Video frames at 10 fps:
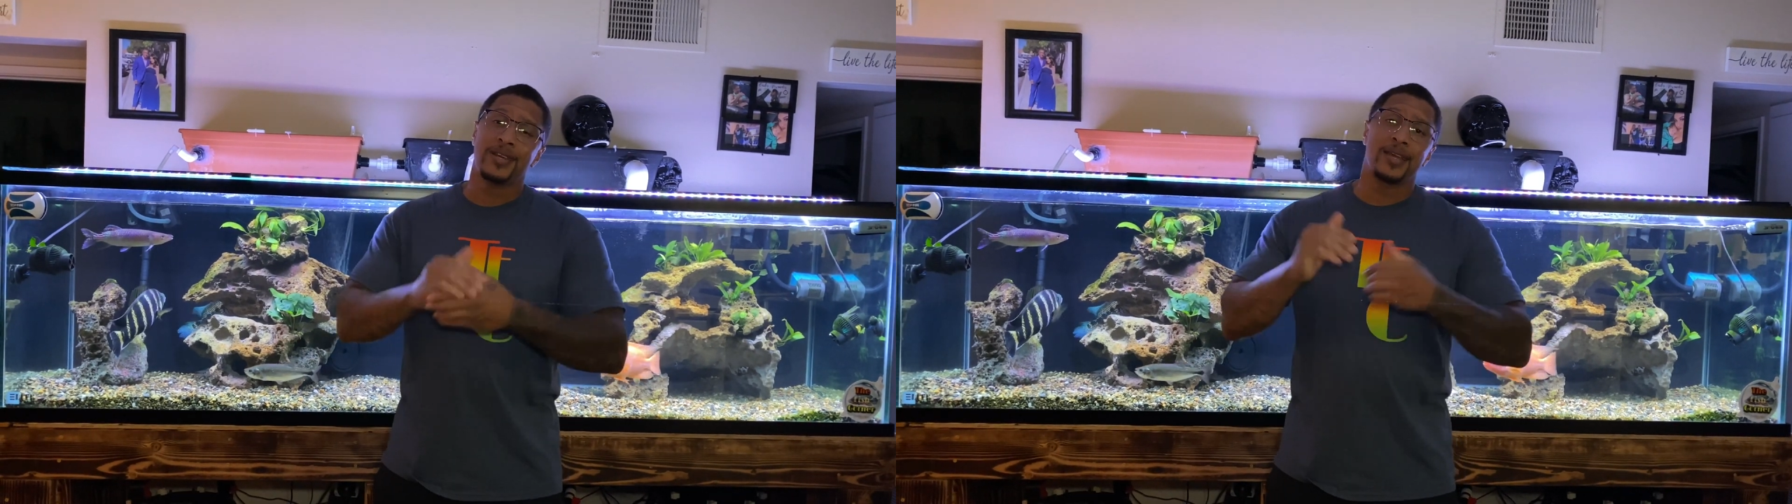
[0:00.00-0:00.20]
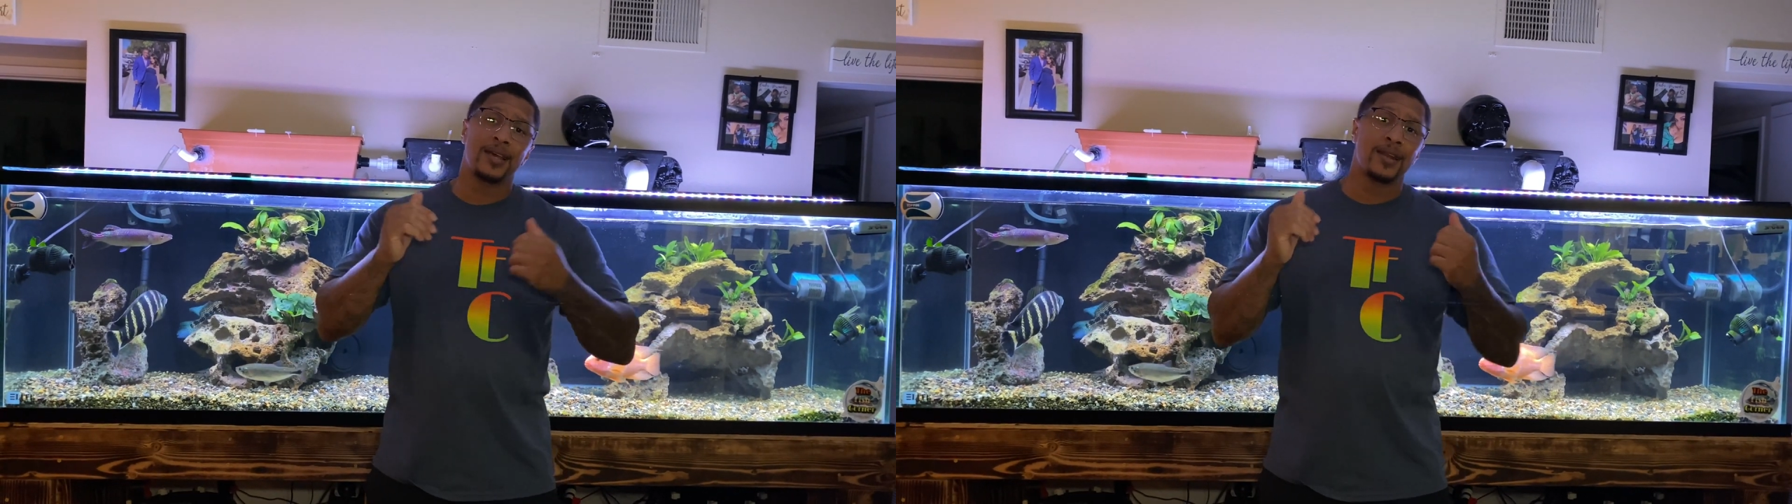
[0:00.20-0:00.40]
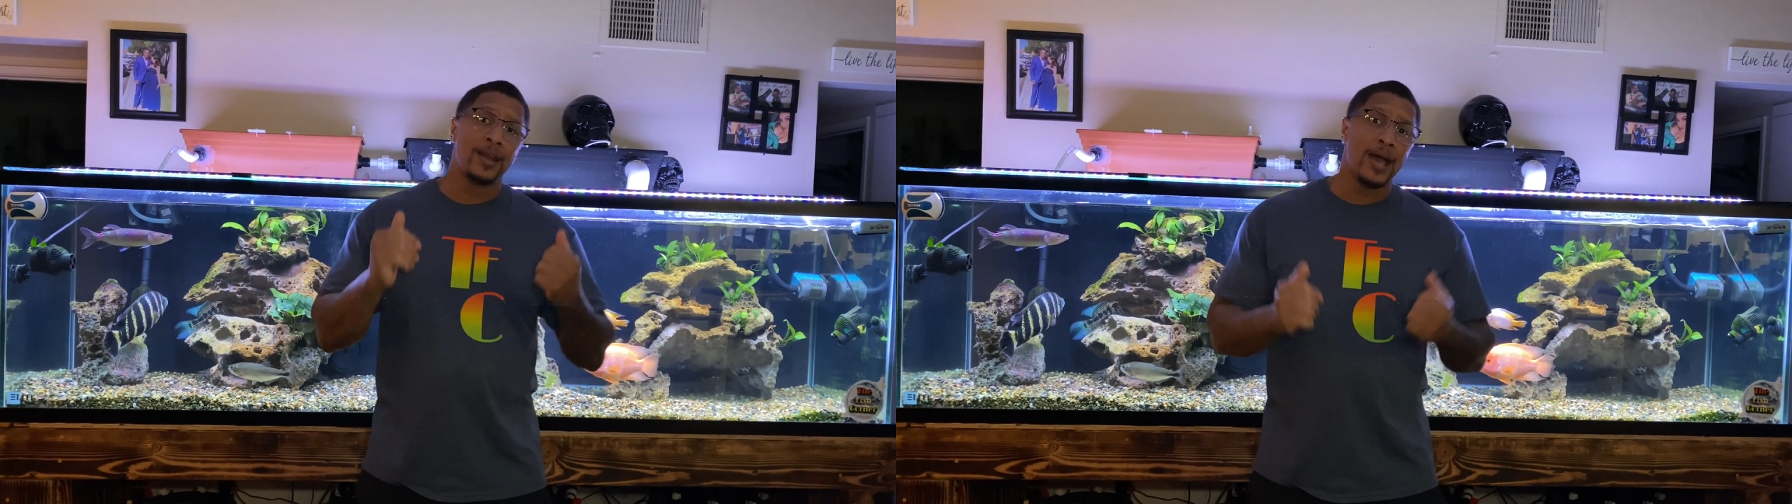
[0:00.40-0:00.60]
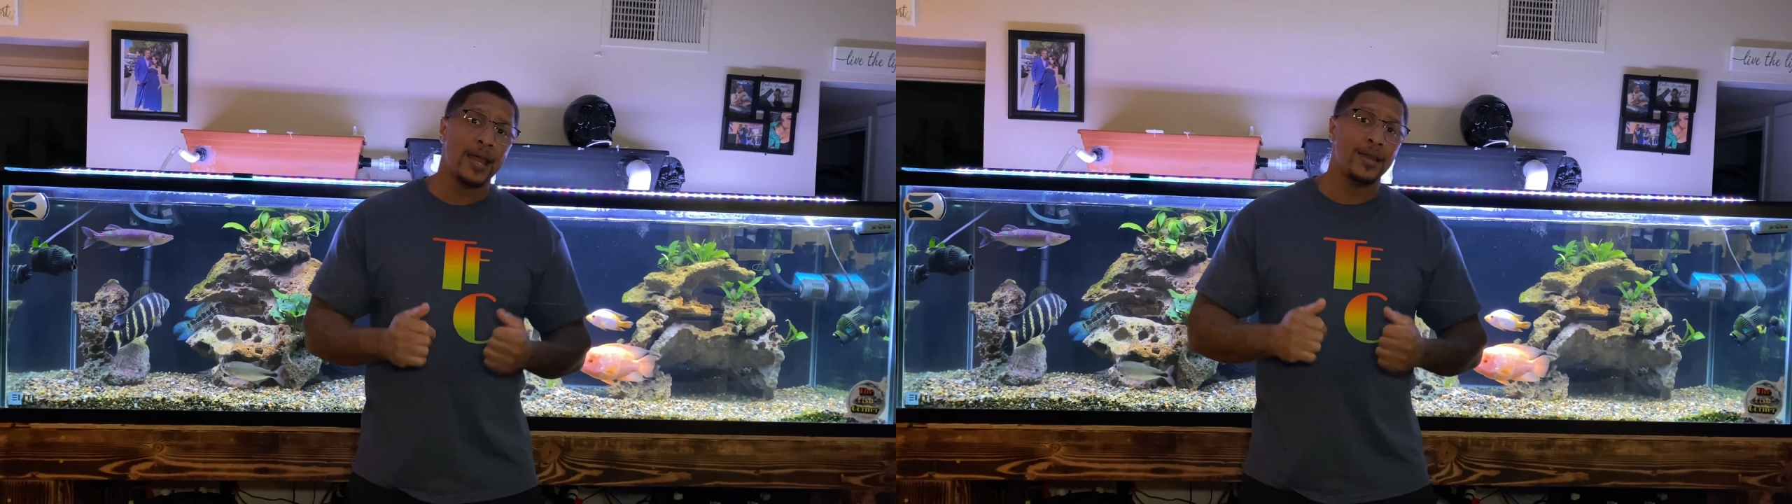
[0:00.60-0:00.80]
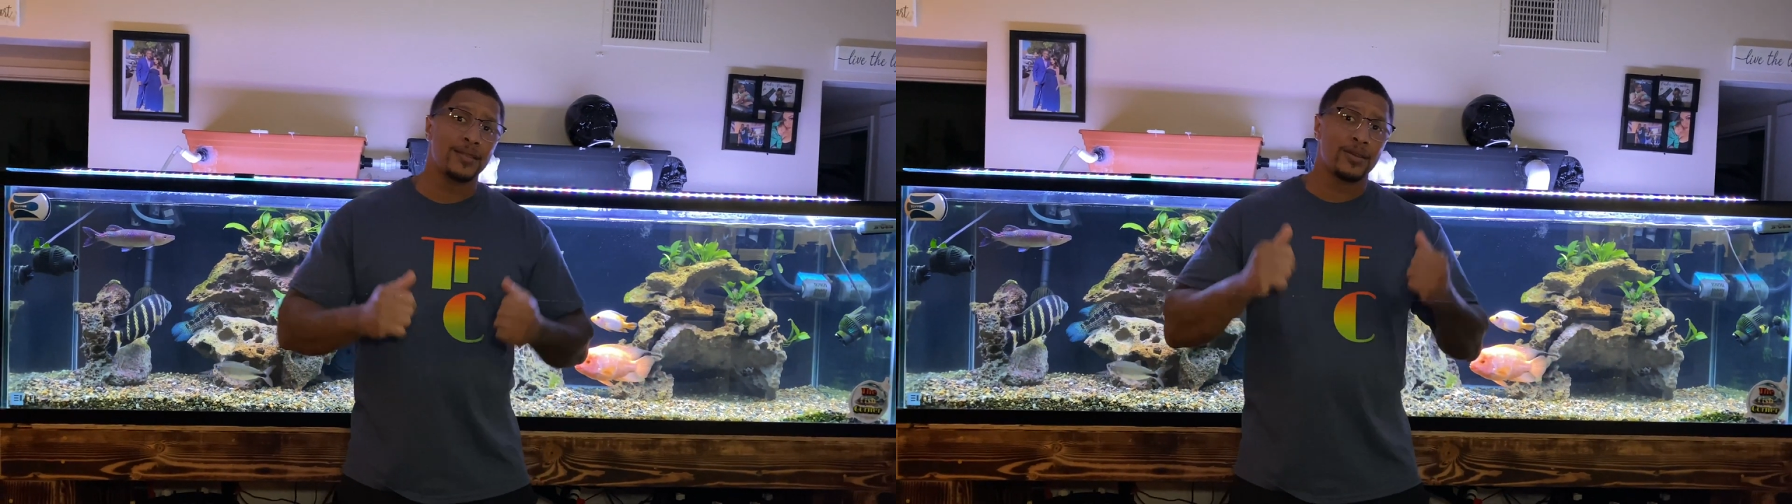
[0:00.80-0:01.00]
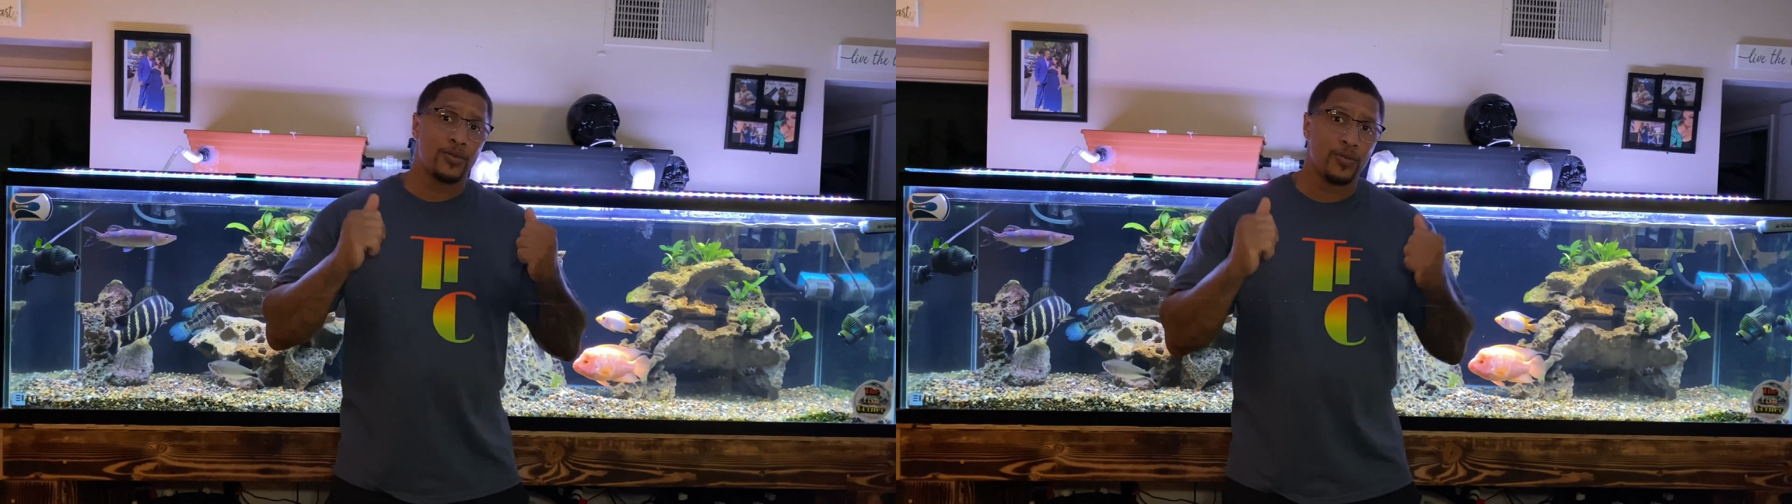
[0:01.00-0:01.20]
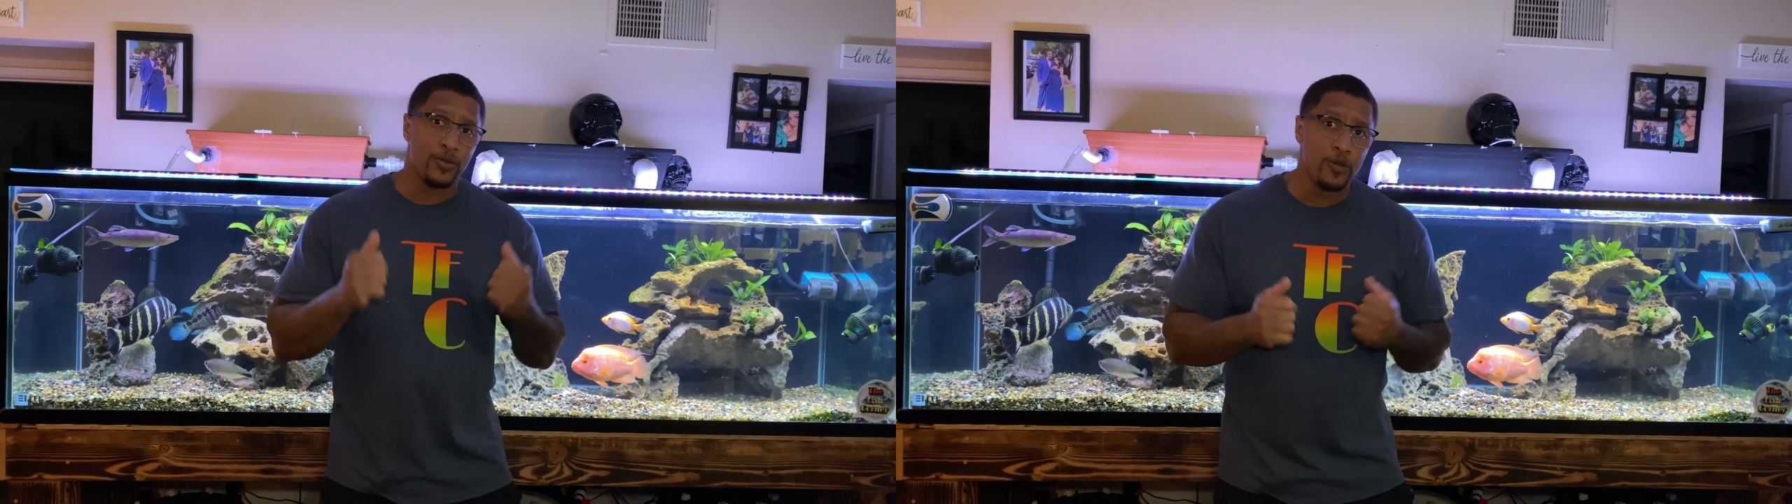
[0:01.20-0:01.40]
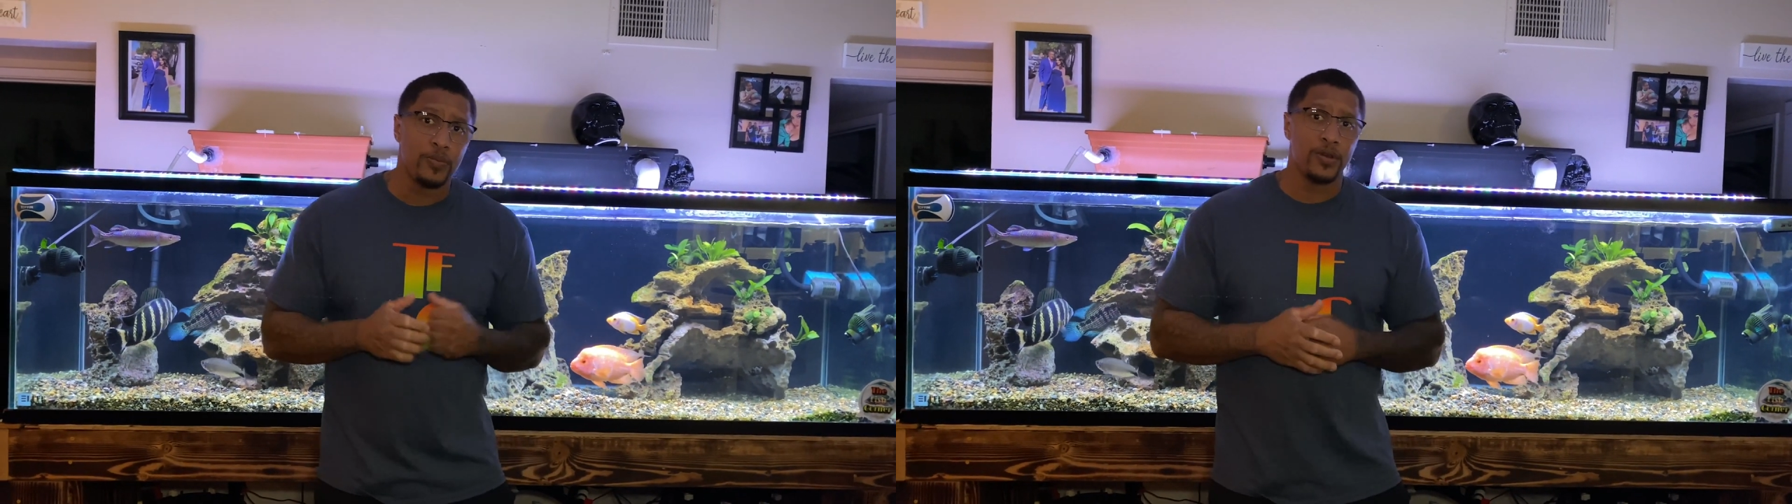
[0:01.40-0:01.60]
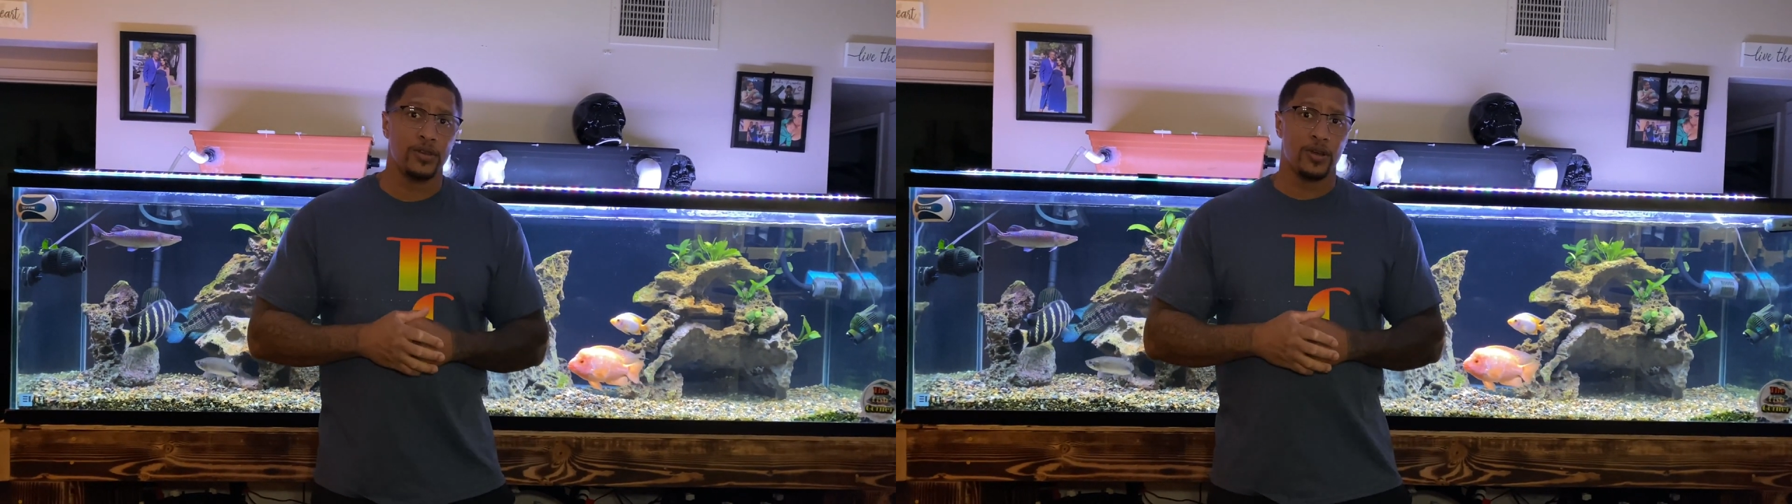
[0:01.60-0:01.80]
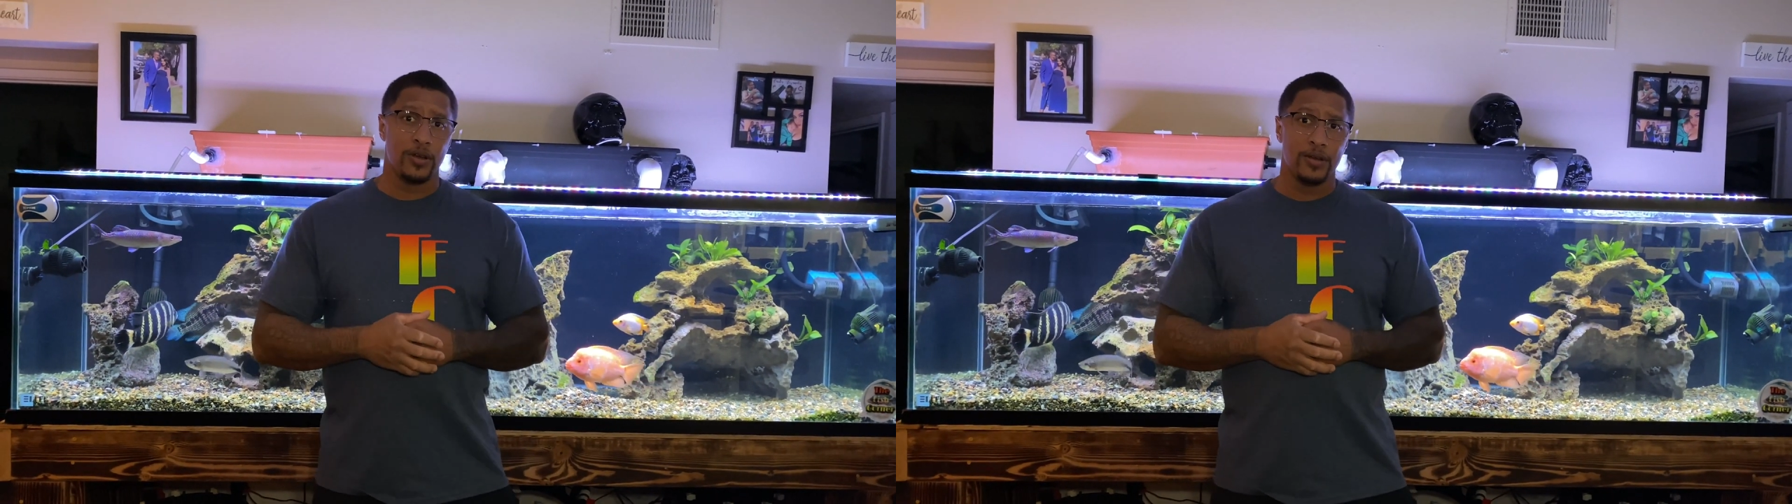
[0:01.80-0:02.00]
Goliath grouper,
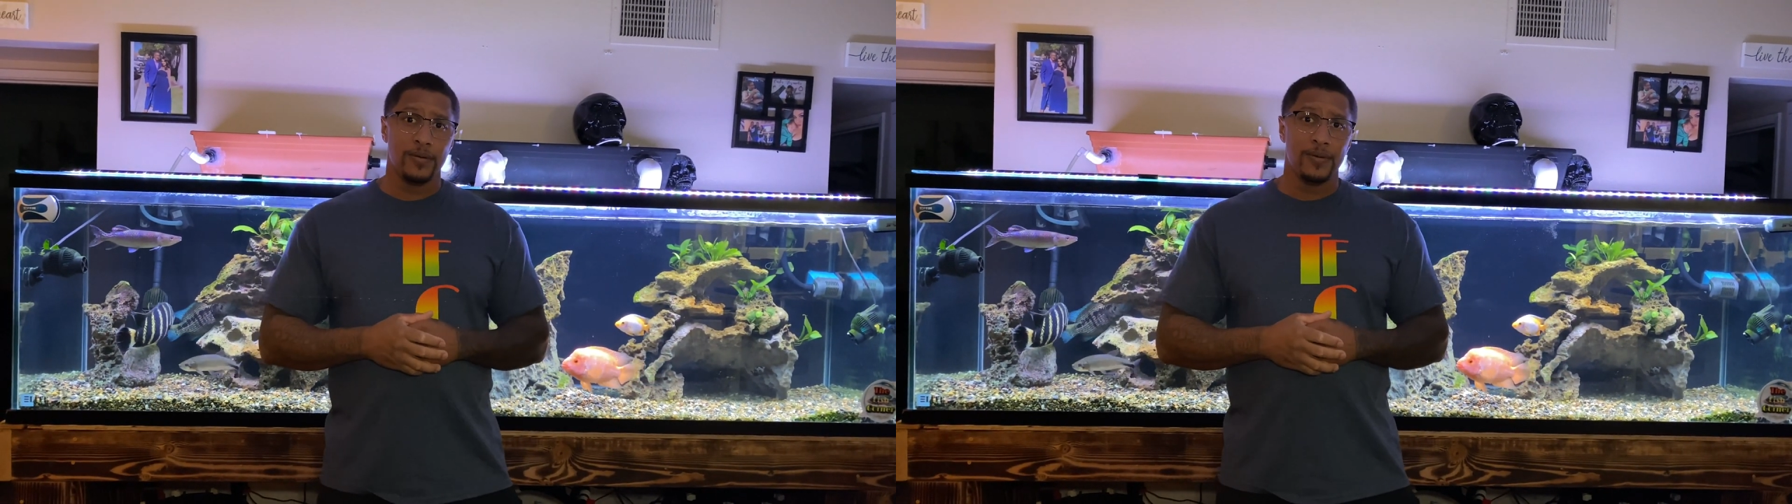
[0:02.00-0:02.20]
y'all.